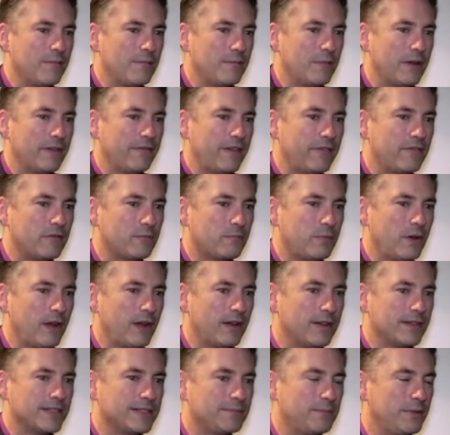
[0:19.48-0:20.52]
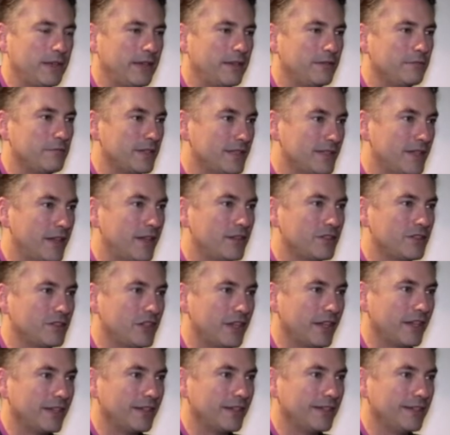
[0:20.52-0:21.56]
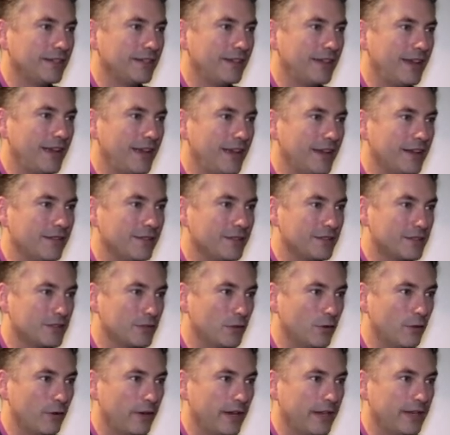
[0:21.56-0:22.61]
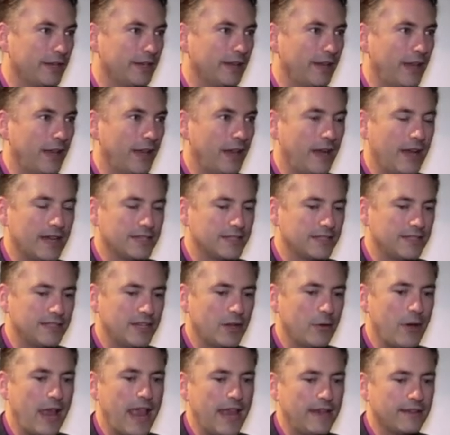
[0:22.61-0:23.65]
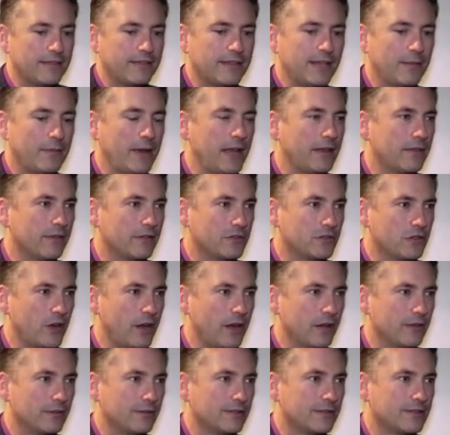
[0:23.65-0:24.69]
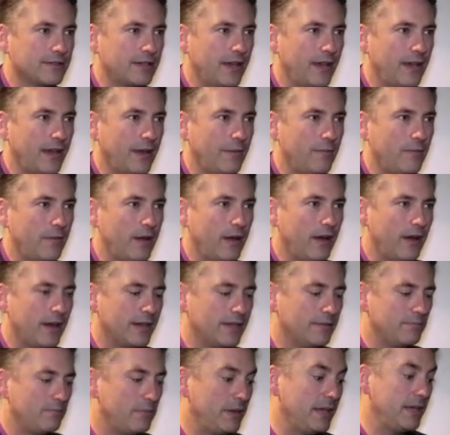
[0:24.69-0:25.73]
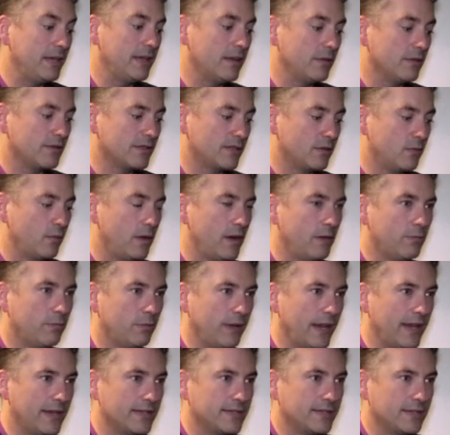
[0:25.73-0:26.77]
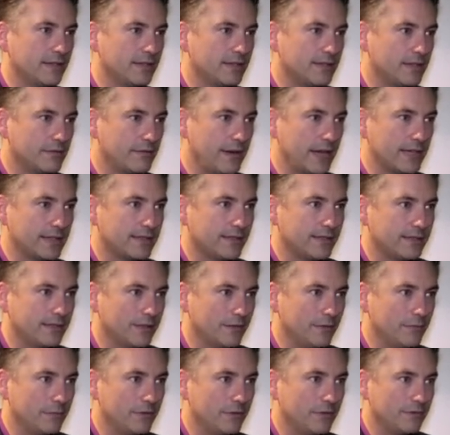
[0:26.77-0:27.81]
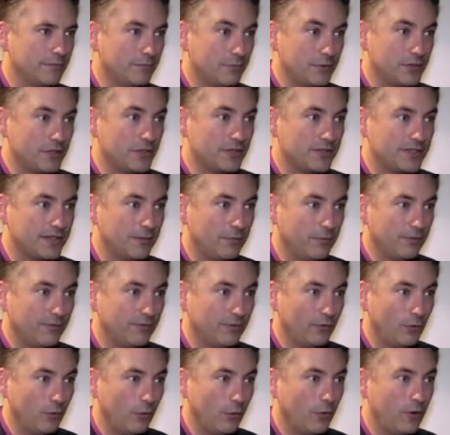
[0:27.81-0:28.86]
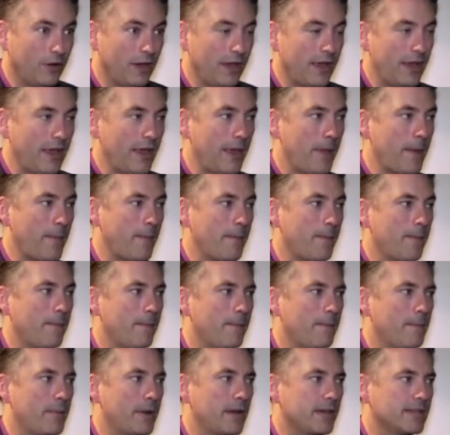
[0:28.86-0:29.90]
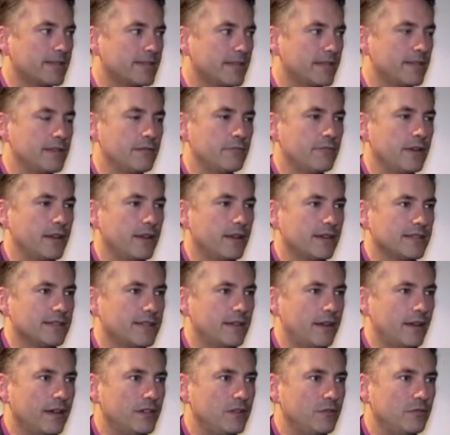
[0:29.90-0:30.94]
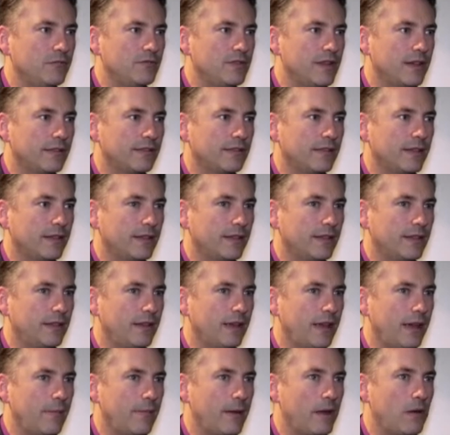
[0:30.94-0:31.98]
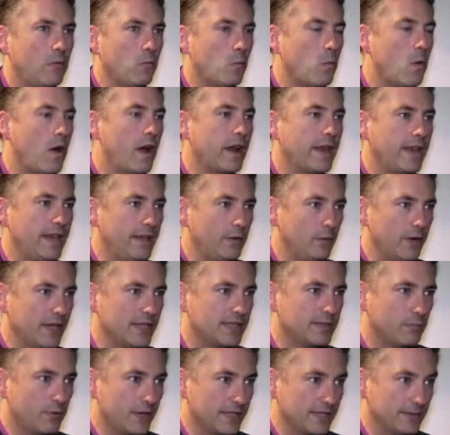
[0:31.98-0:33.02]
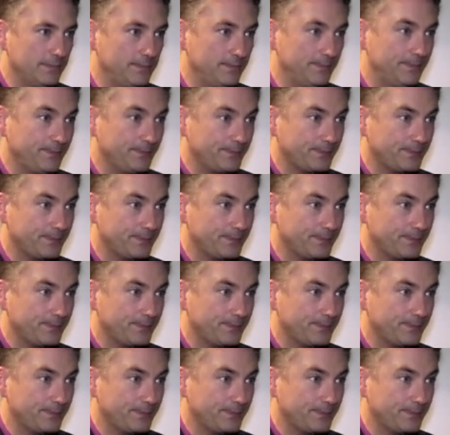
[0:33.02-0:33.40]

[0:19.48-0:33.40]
My favourite part has been researching the story. I didn't know anything about the Trials. I'd been in Oscar Wilde plays and directed them and produced them before, but I suddenly realised that I knew nothing about why he went to prison.